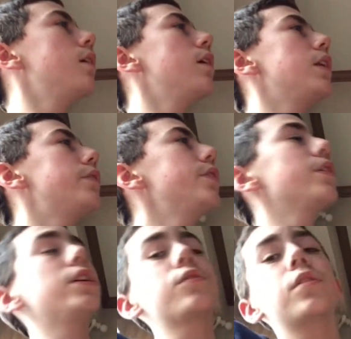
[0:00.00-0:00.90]
Now another thing
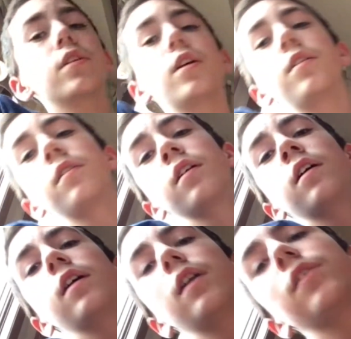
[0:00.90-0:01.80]
that's really good
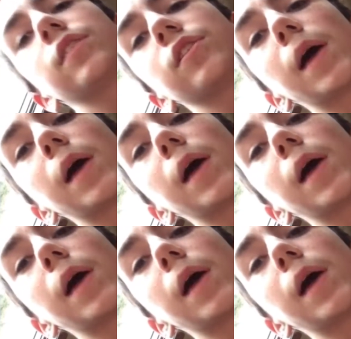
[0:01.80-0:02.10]
is at the top of